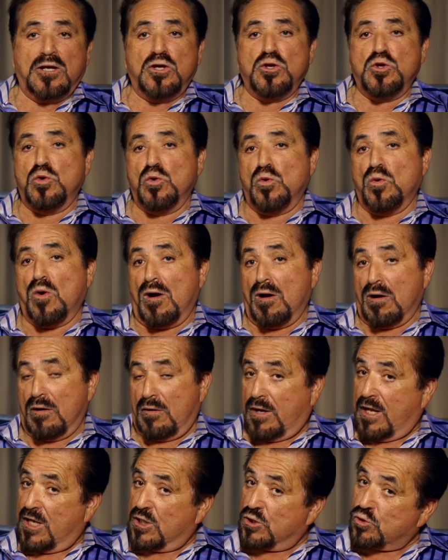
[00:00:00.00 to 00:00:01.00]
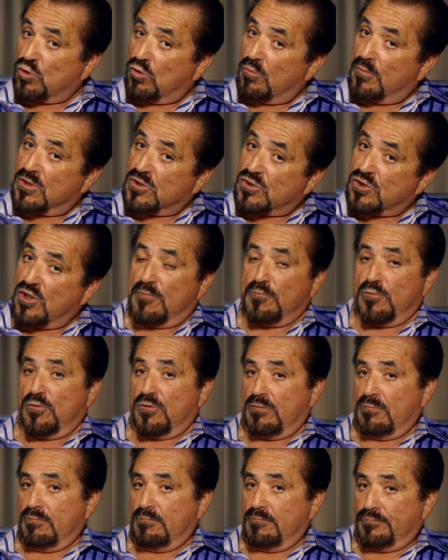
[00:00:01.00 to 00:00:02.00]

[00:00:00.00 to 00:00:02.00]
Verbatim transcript: You are a German Shepherd.